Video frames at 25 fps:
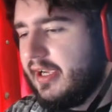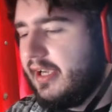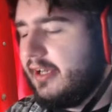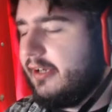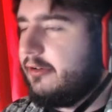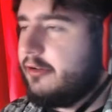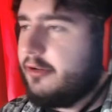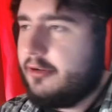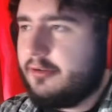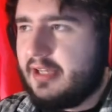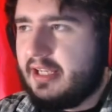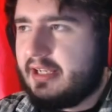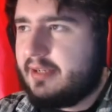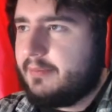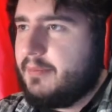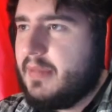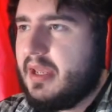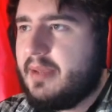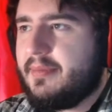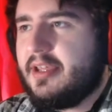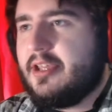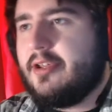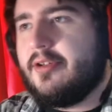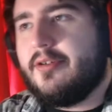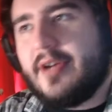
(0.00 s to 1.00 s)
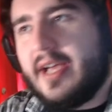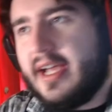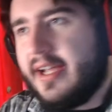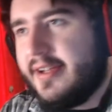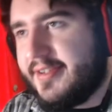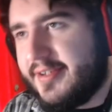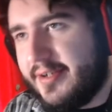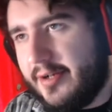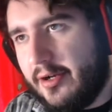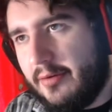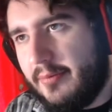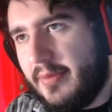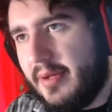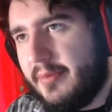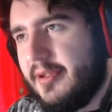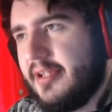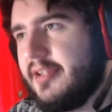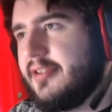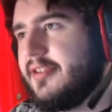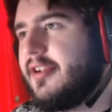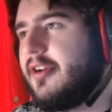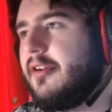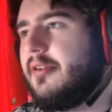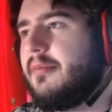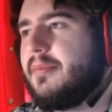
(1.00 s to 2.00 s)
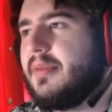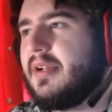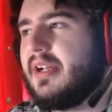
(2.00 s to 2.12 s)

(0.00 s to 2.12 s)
I don't know, like maybe you guys know, maybe you don't,